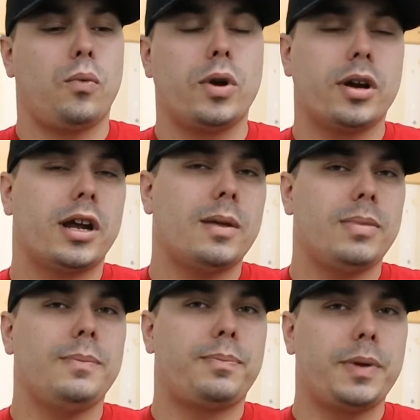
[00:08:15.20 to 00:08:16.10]
we're going
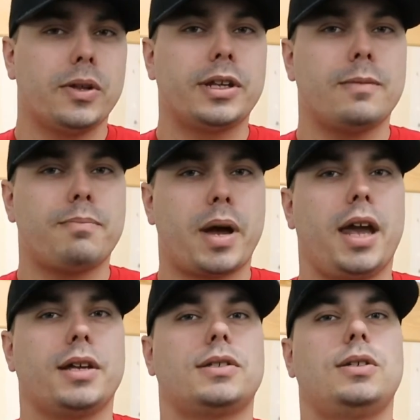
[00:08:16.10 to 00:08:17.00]
to be building
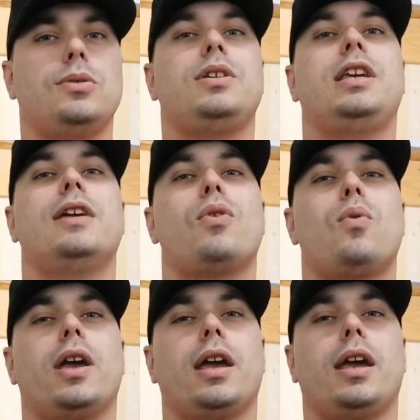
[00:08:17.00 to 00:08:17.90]
bikes to give
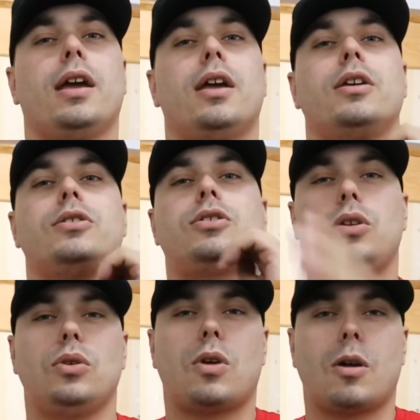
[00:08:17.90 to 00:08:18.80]
away
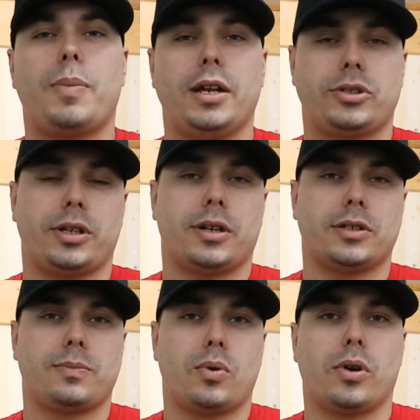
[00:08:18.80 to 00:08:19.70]
to our
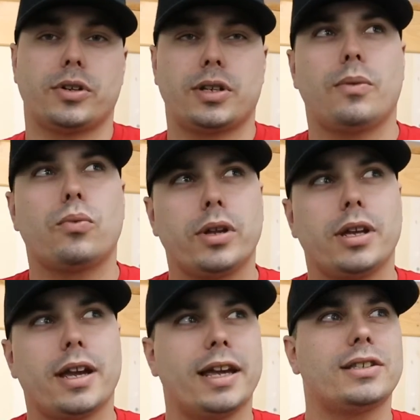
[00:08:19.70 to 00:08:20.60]
Patreon supporters. And
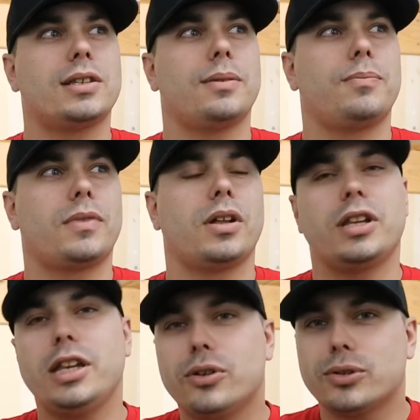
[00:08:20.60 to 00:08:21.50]
really, I guess the
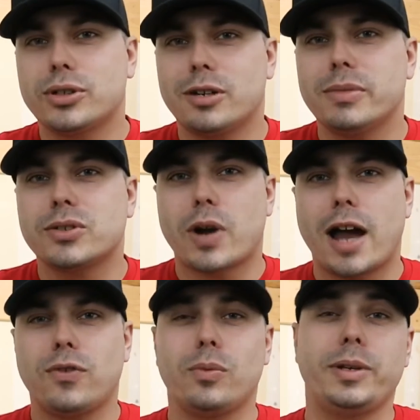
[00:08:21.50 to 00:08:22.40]
legal term is
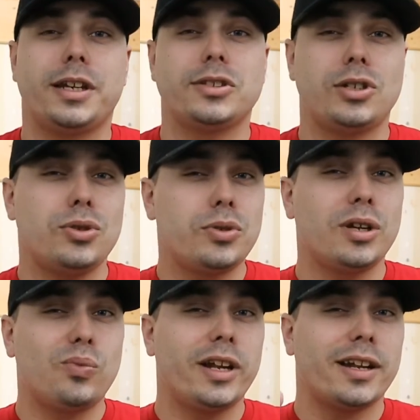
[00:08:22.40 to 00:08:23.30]
raffle, because you
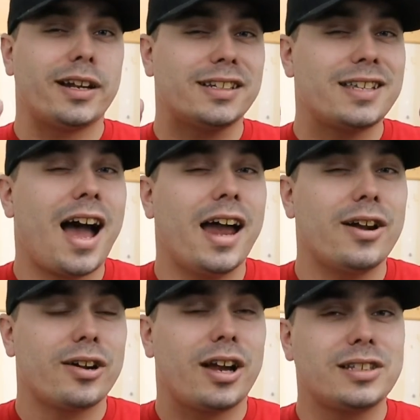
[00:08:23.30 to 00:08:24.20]
could win an
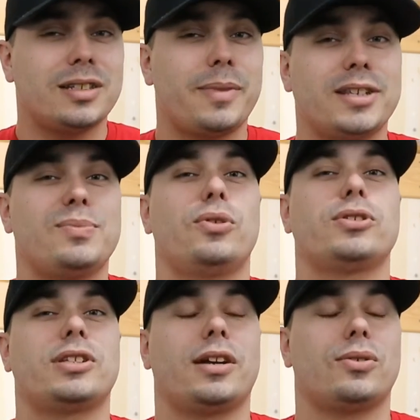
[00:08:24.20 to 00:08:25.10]
entire customized
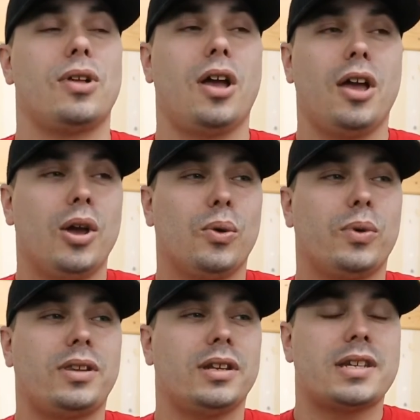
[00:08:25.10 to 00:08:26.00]
motorcycle
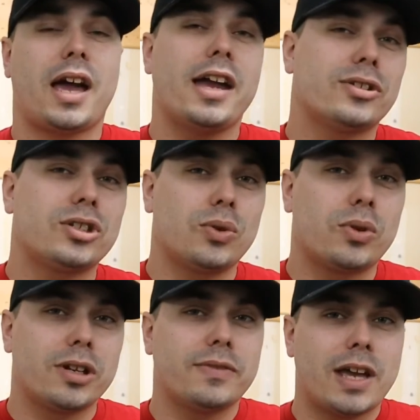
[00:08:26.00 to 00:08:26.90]
with the entire
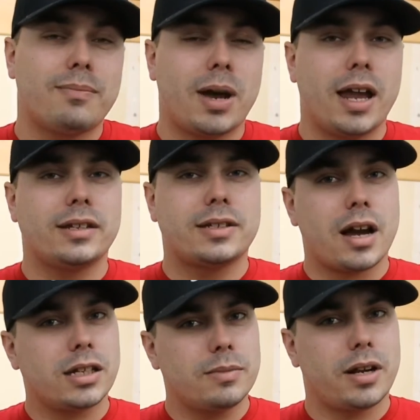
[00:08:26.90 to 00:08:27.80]
story of that bike
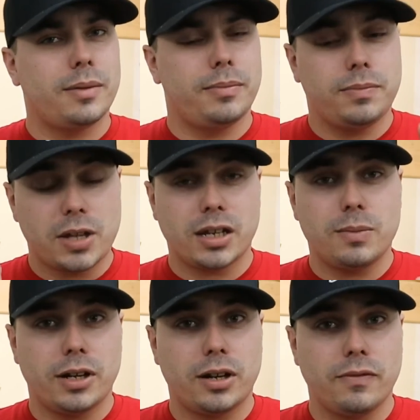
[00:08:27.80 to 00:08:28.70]

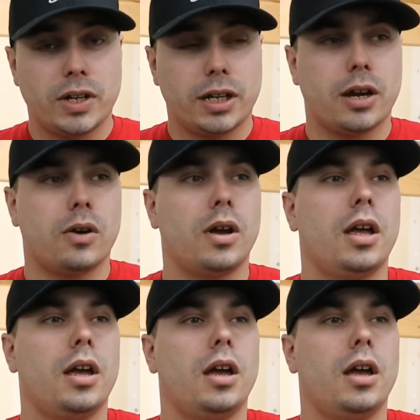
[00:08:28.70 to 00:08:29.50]
documented on video